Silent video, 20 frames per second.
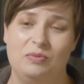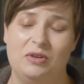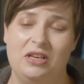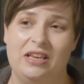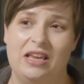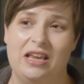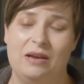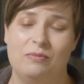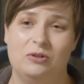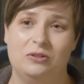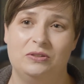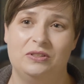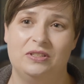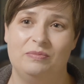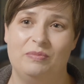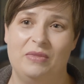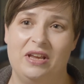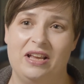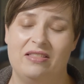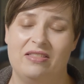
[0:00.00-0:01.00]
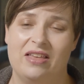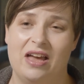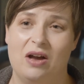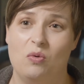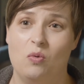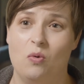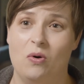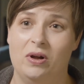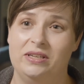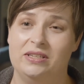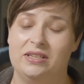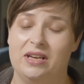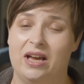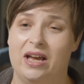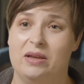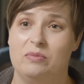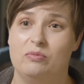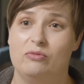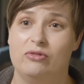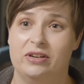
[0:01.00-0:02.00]
being able to make that
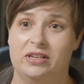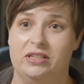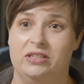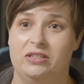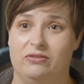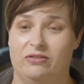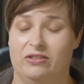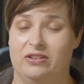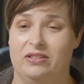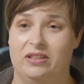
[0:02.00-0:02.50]
one-time bridge for